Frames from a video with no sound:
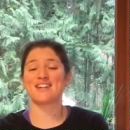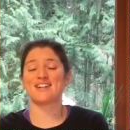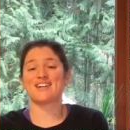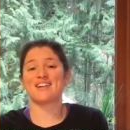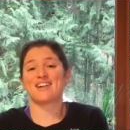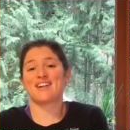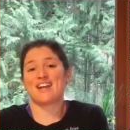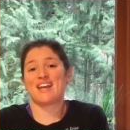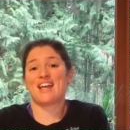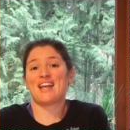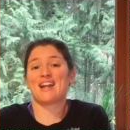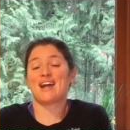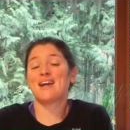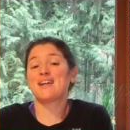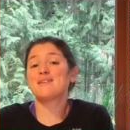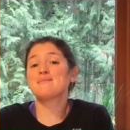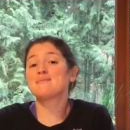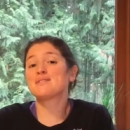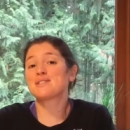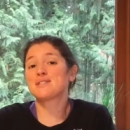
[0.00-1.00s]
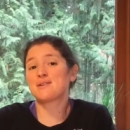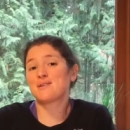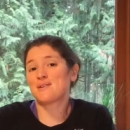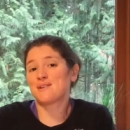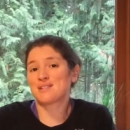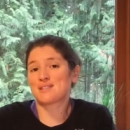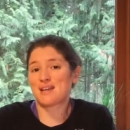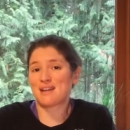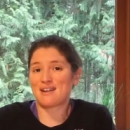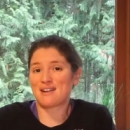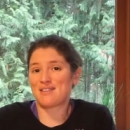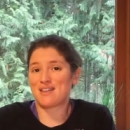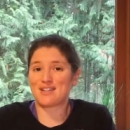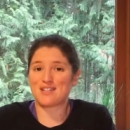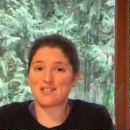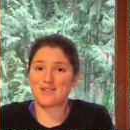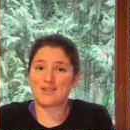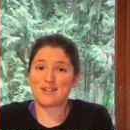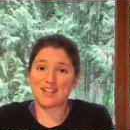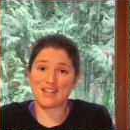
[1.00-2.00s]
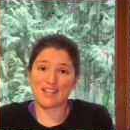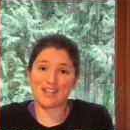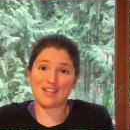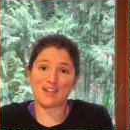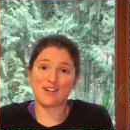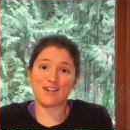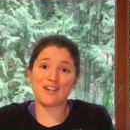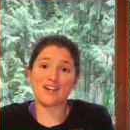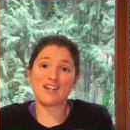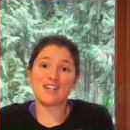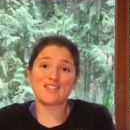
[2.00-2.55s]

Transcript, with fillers: Erica, and I am so excited that you are here